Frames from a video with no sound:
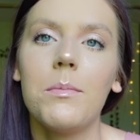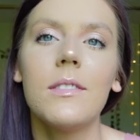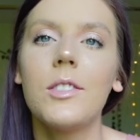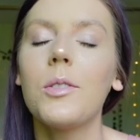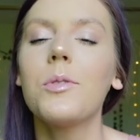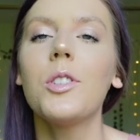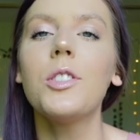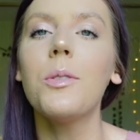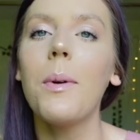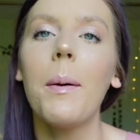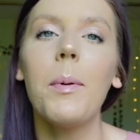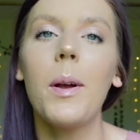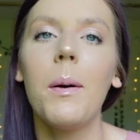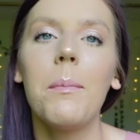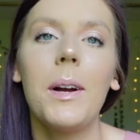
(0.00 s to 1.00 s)
So just to
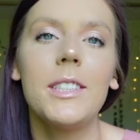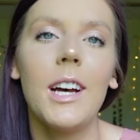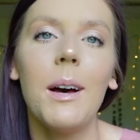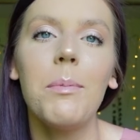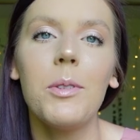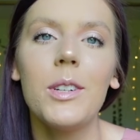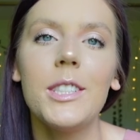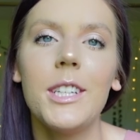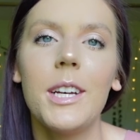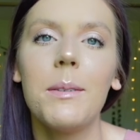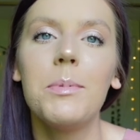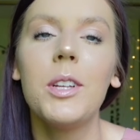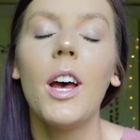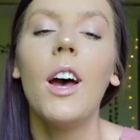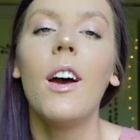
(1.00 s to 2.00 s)
wrap it up, my top three
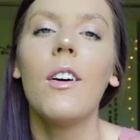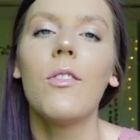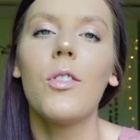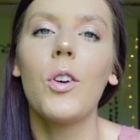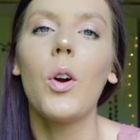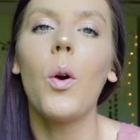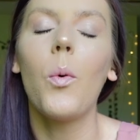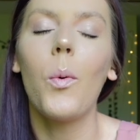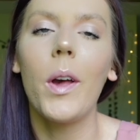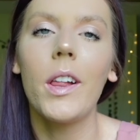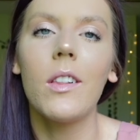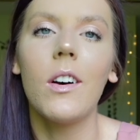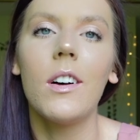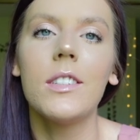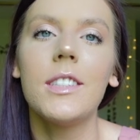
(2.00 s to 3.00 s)
tips for weight
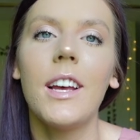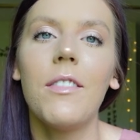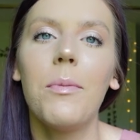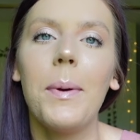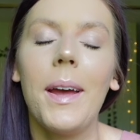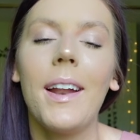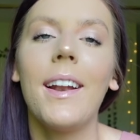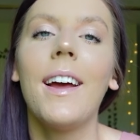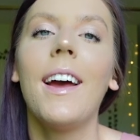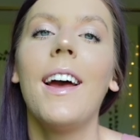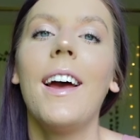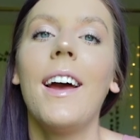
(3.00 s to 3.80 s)
loss have been